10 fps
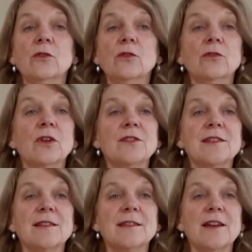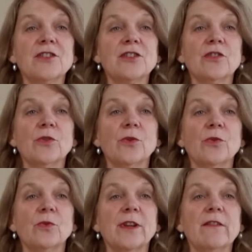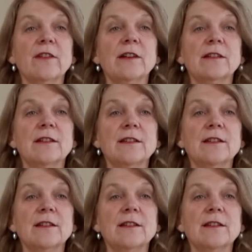or no sensation at all, whatever